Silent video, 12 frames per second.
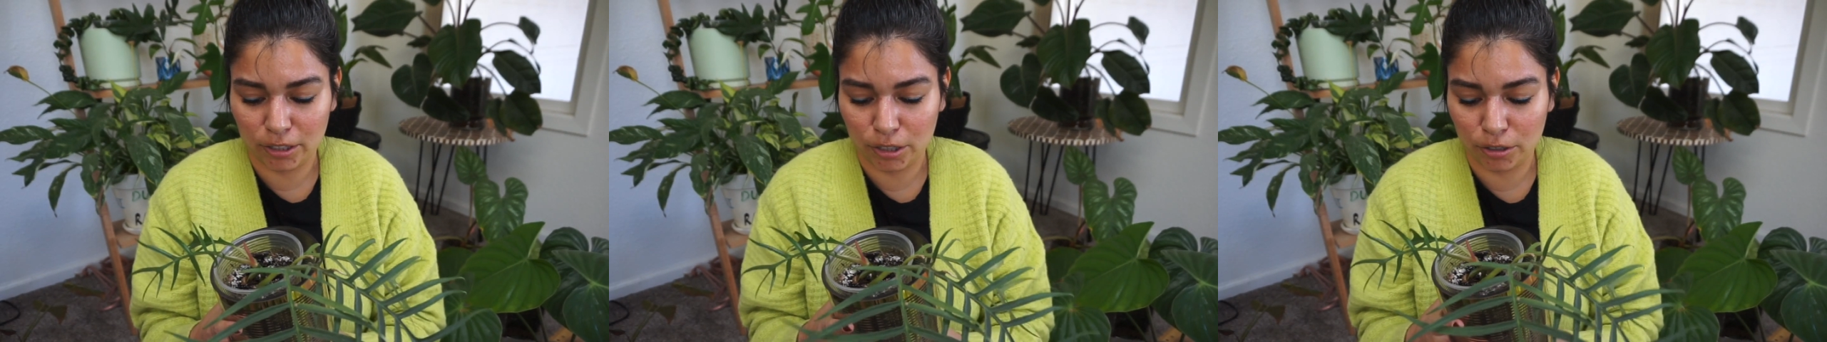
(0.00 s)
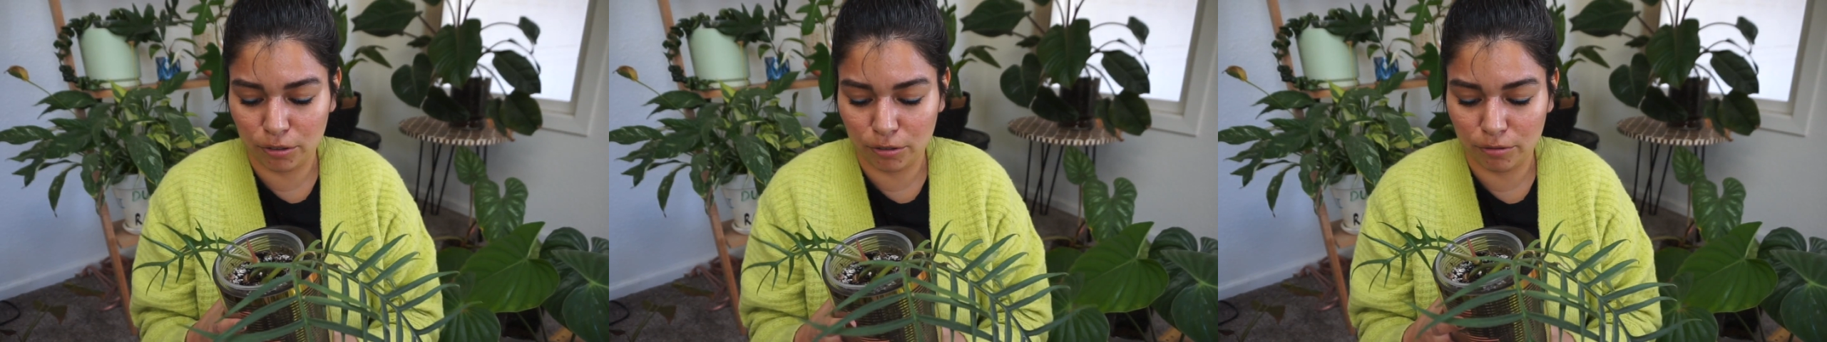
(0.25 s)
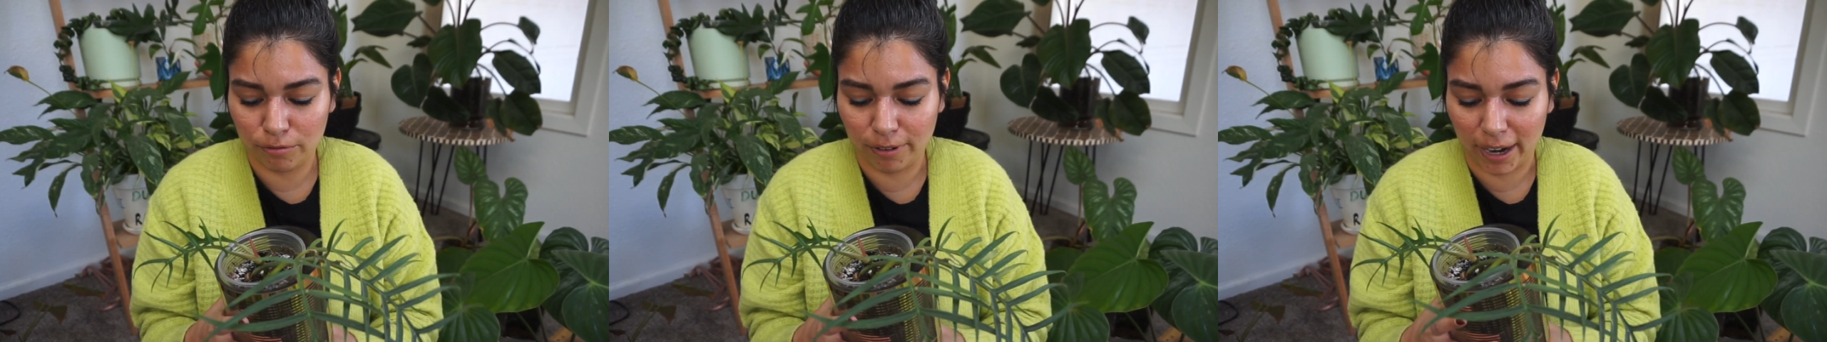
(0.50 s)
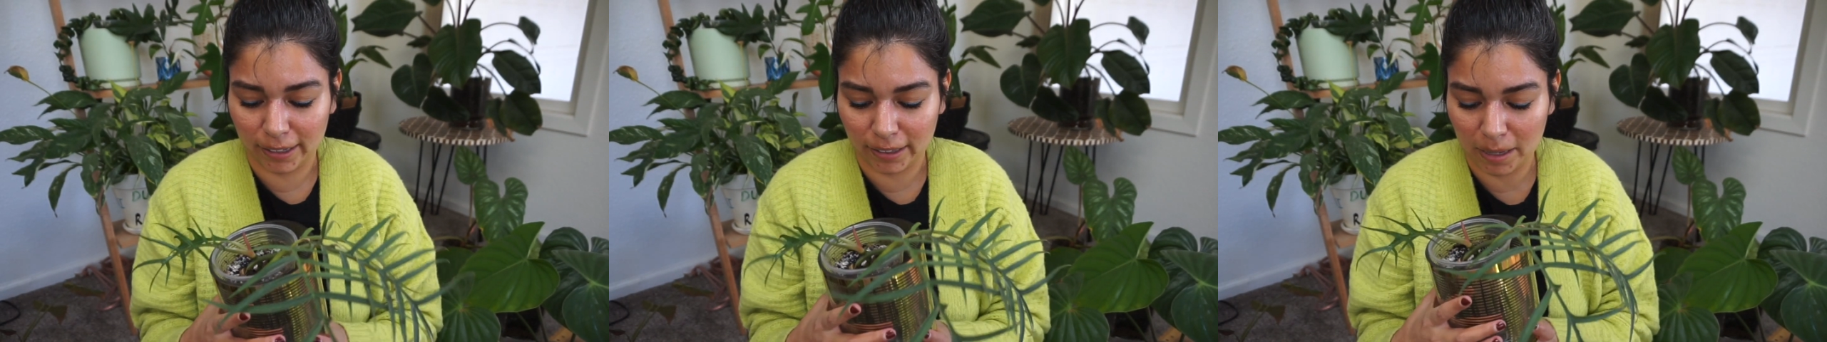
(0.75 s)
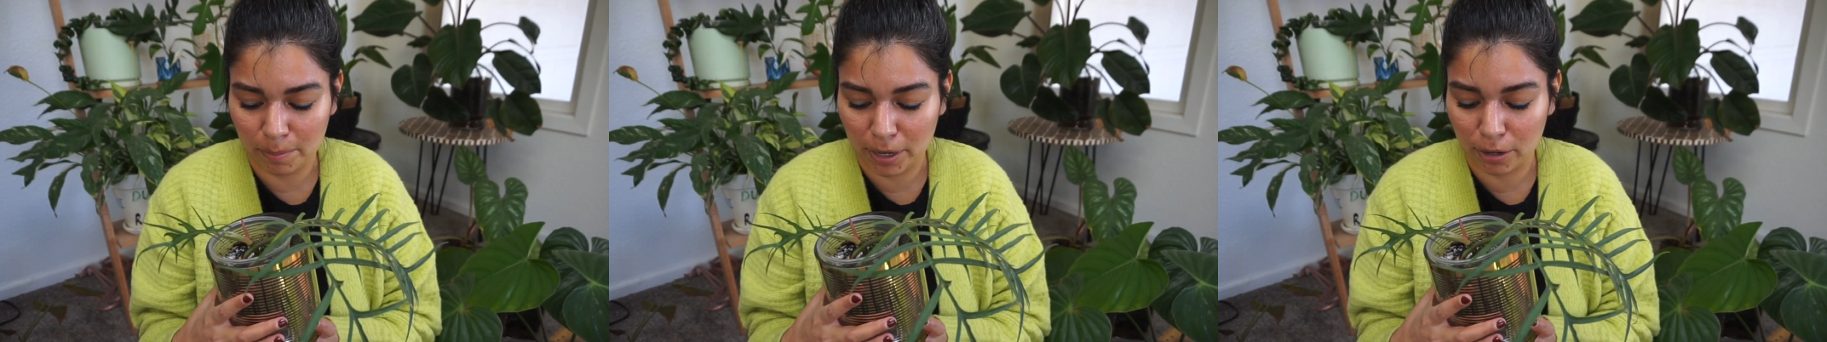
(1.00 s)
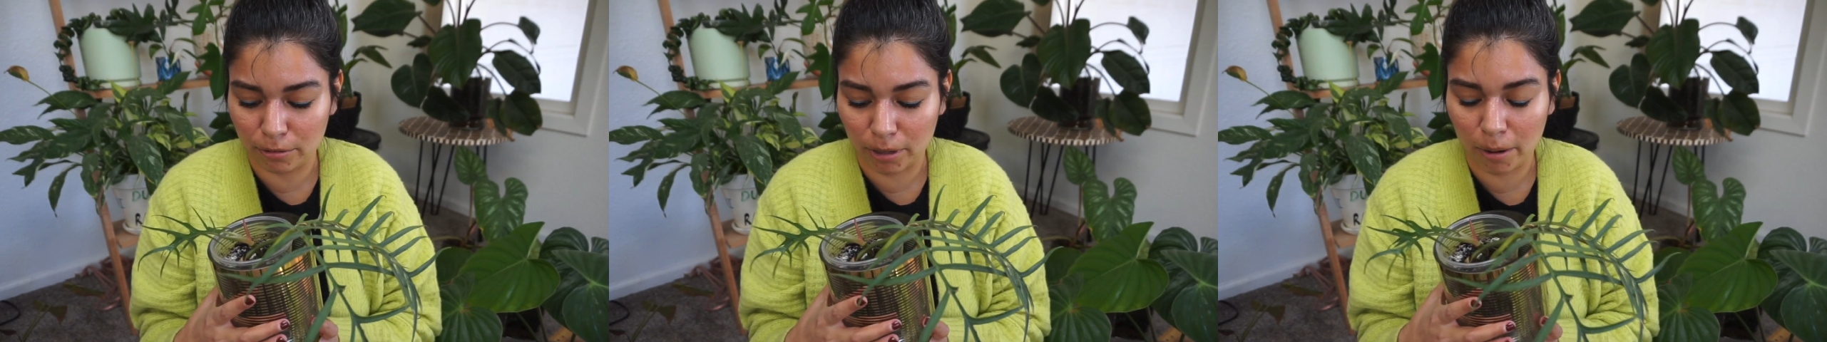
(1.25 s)
to finally be
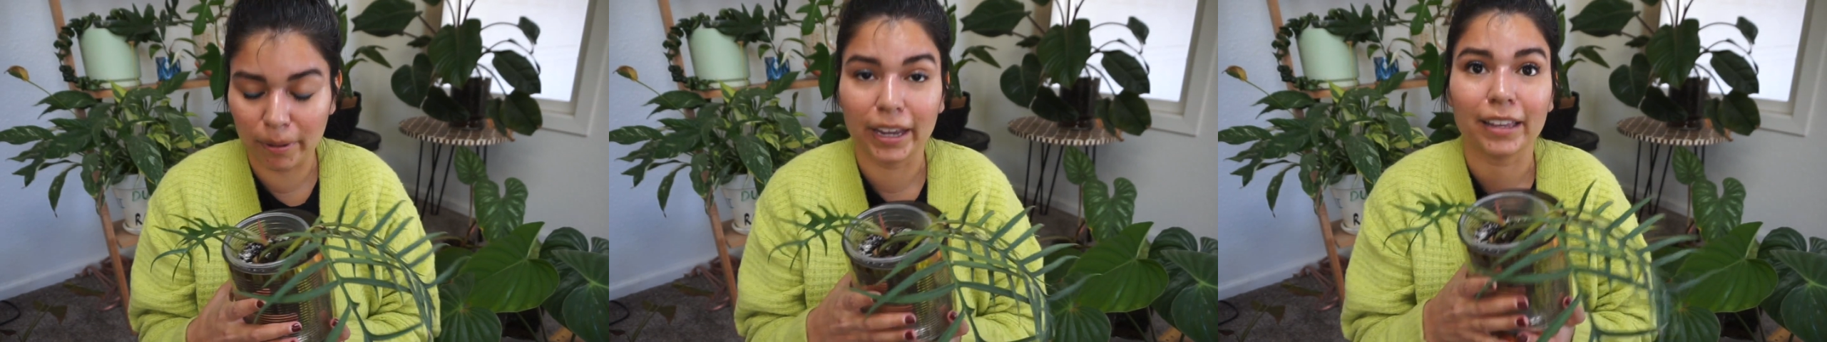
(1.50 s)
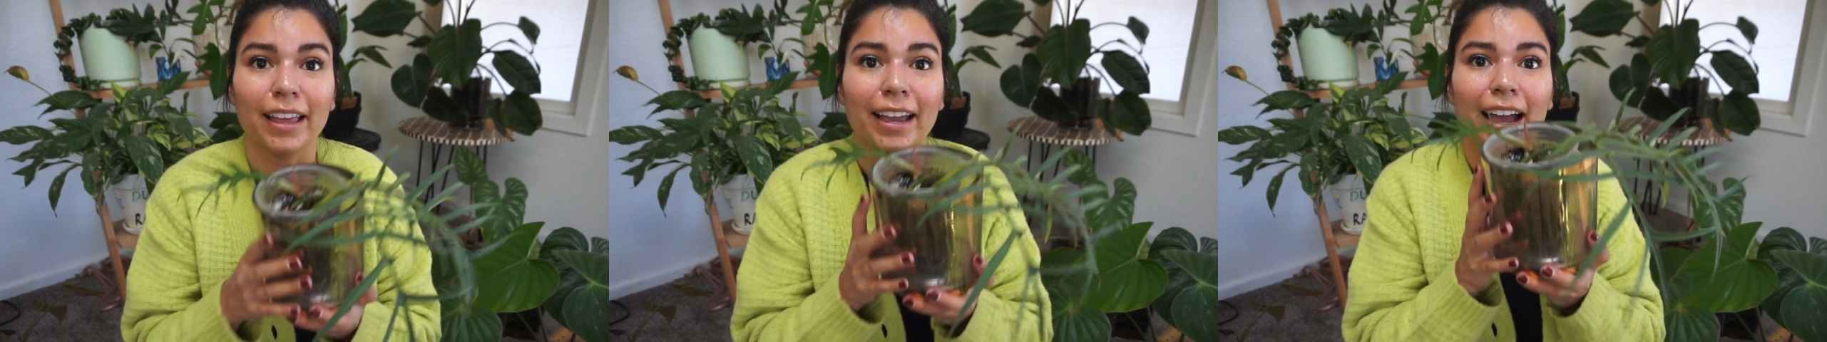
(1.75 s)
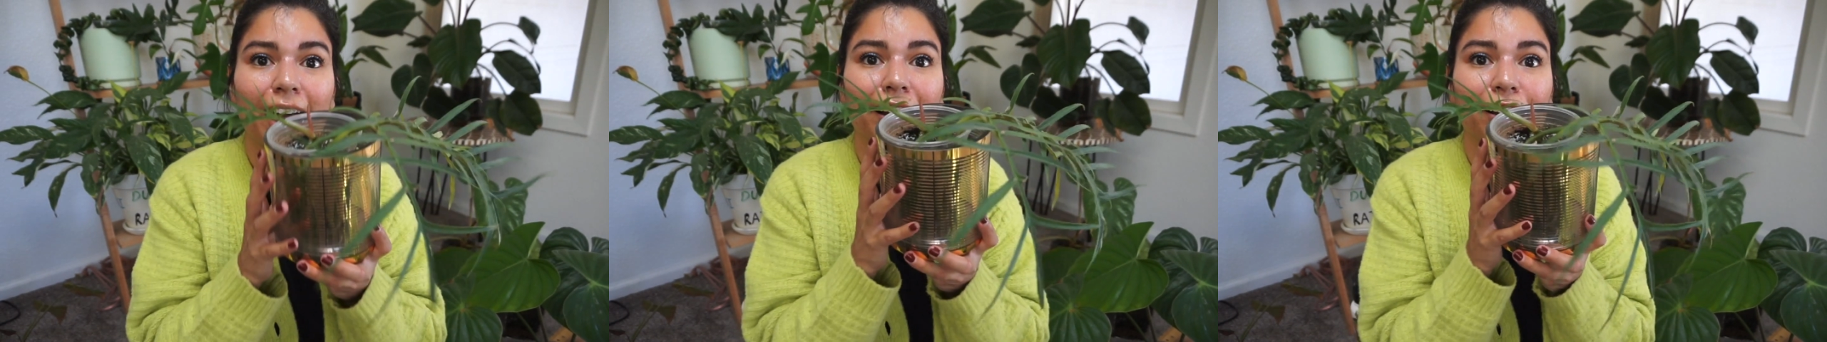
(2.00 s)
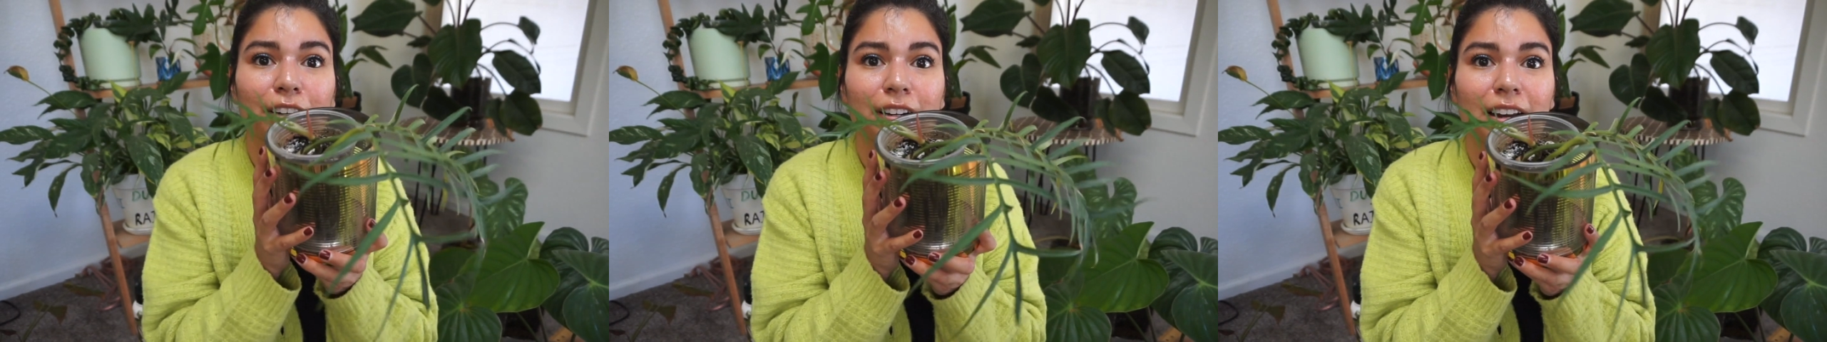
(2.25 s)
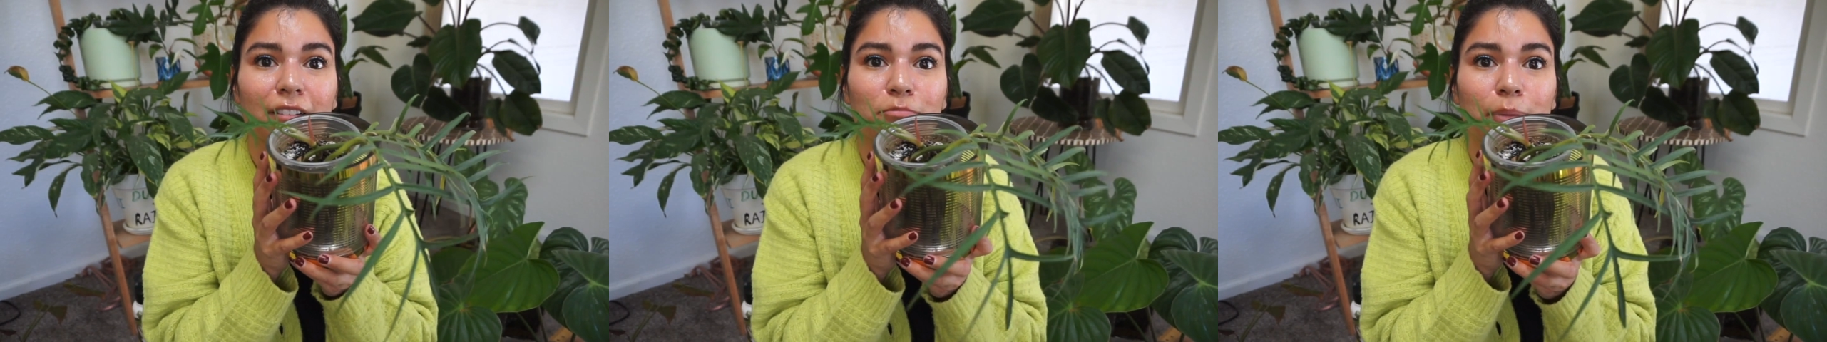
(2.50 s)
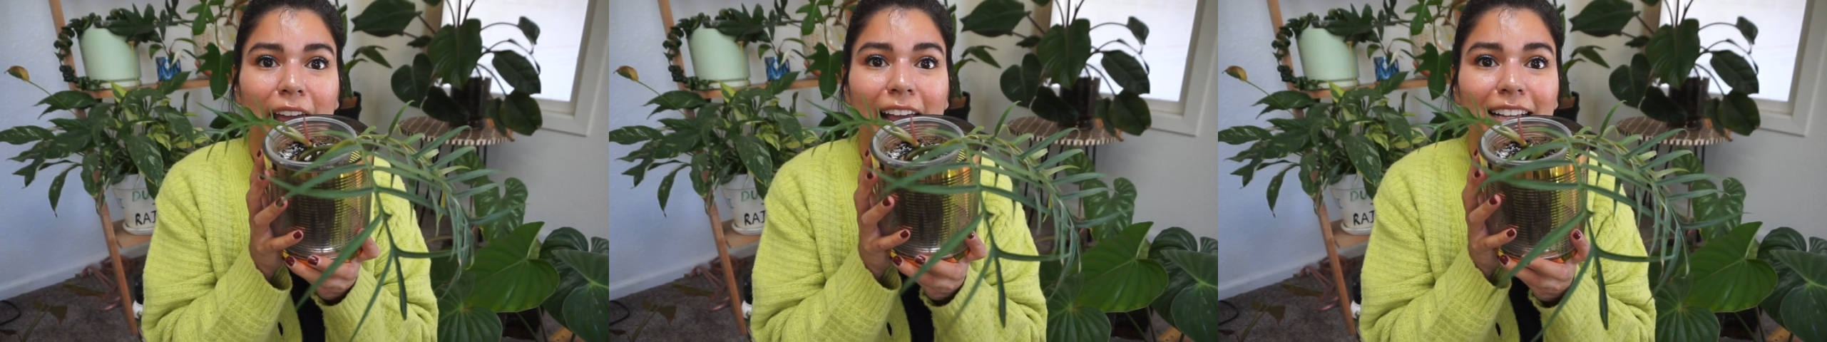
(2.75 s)
growing like at a good enough
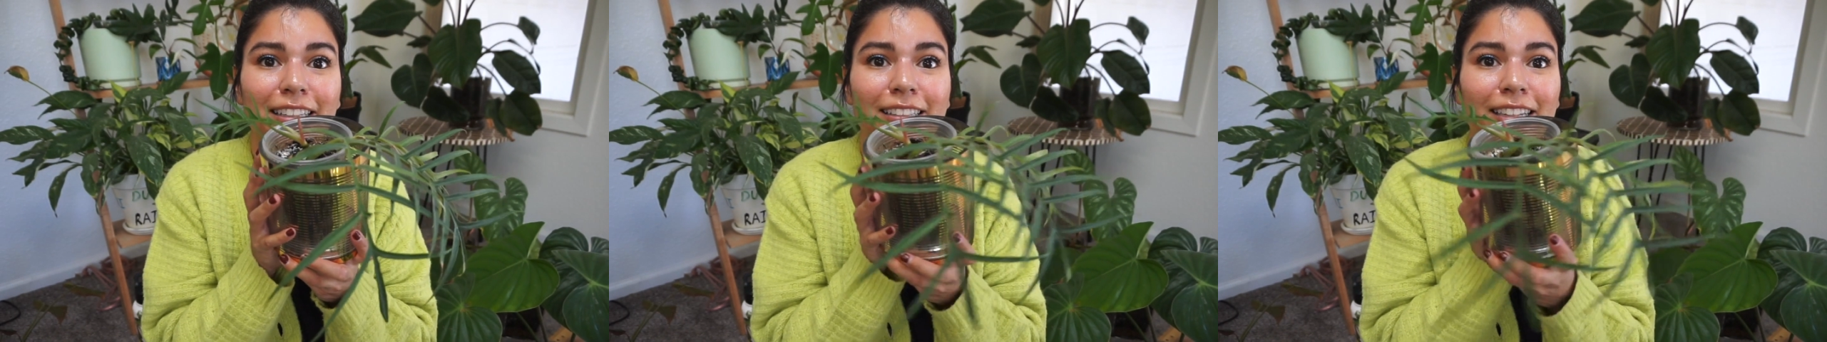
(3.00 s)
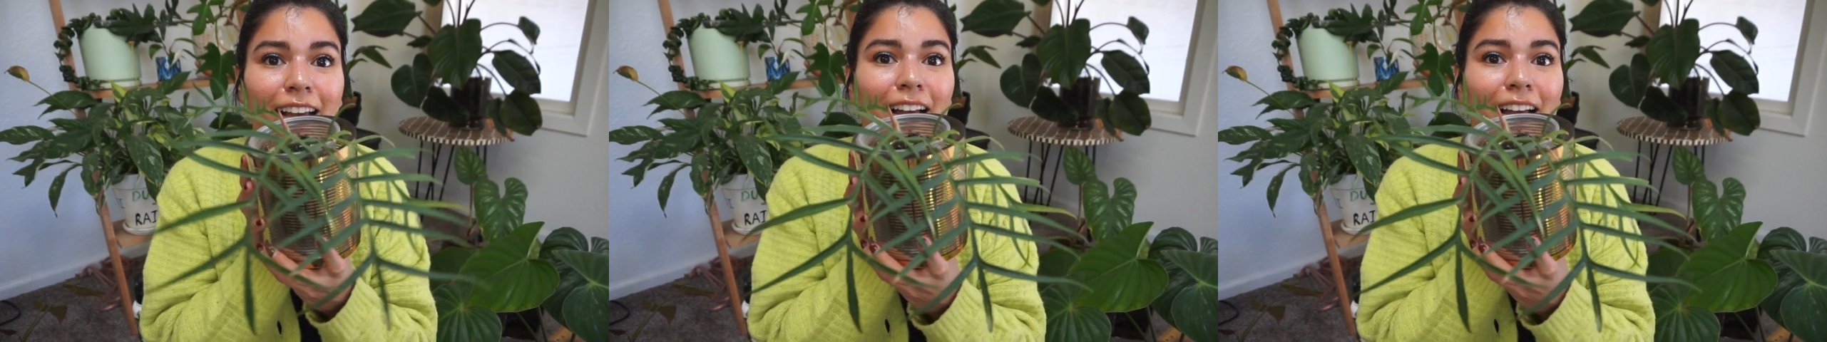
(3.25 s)
pace.